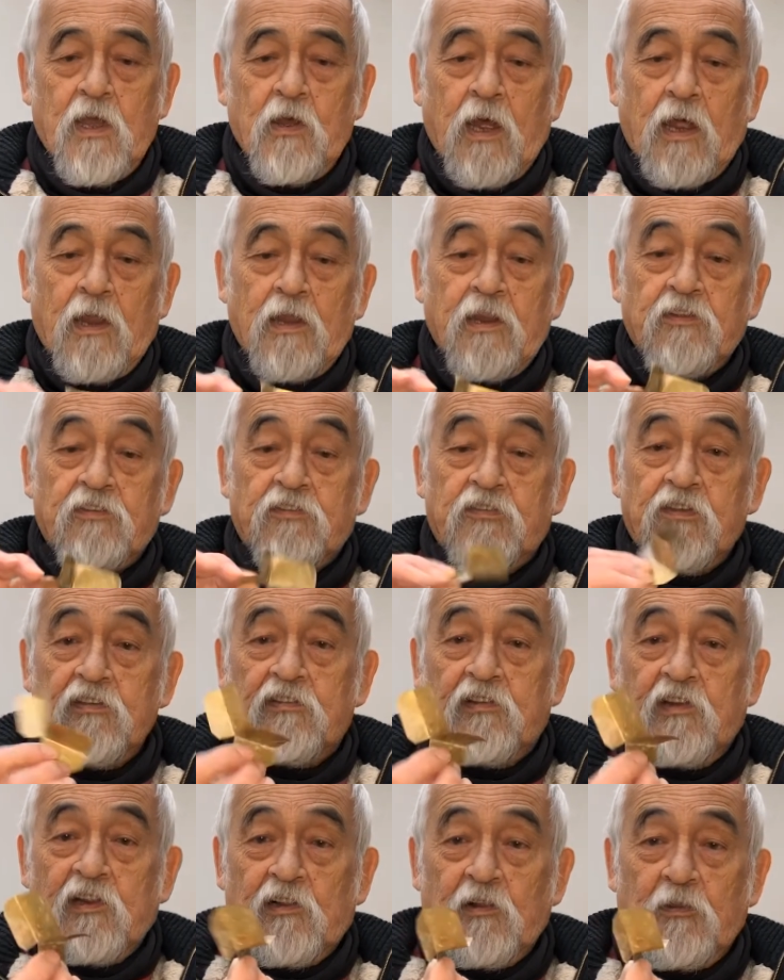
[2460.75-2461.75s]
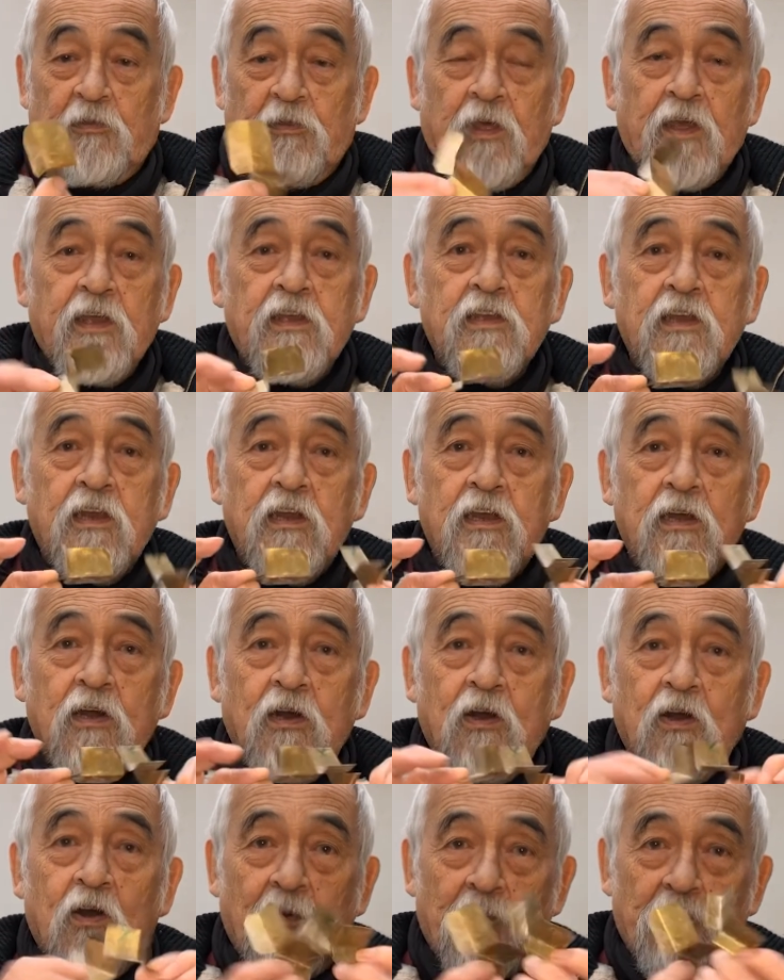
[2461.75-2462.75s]
and it's this little thing.
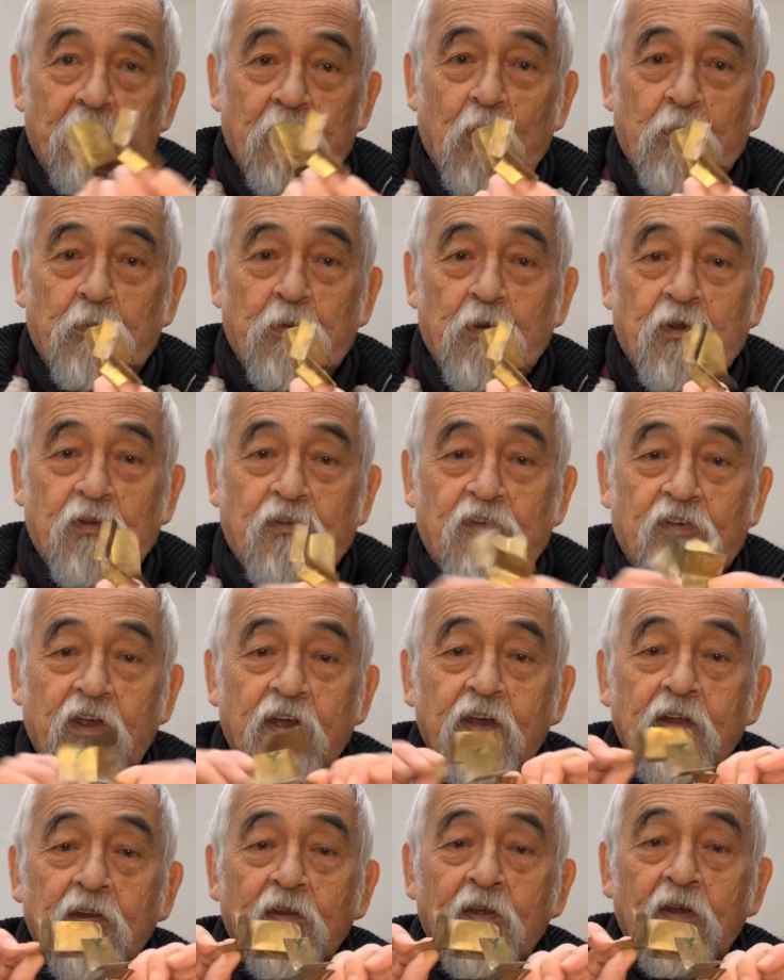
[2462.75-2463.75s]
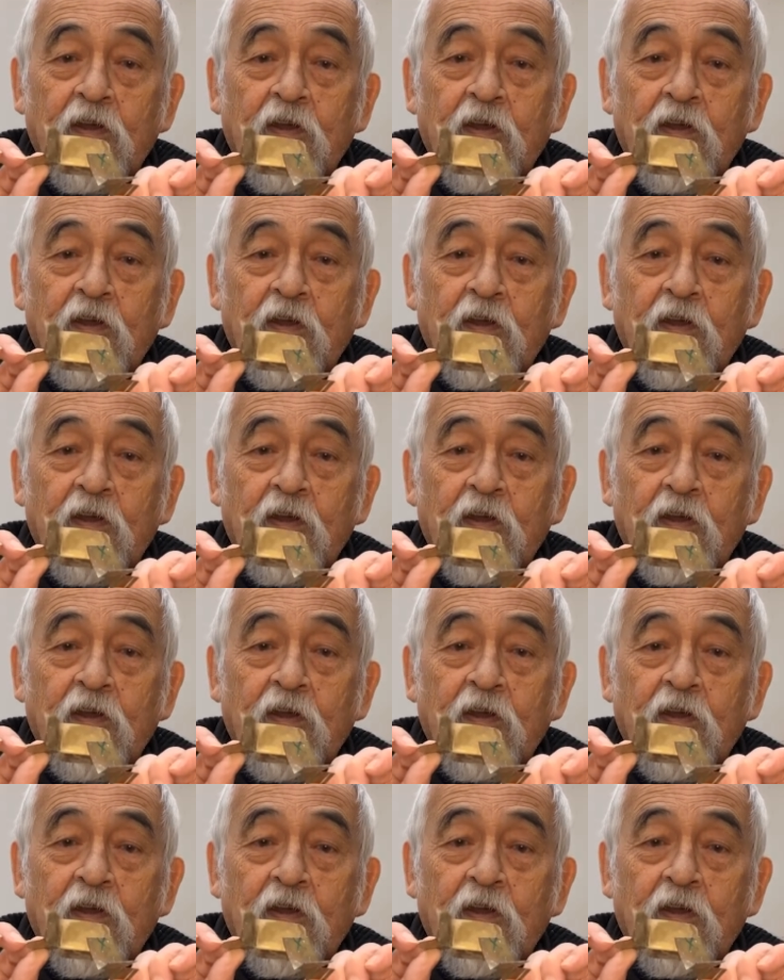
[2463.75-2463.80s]
Hope you can see it.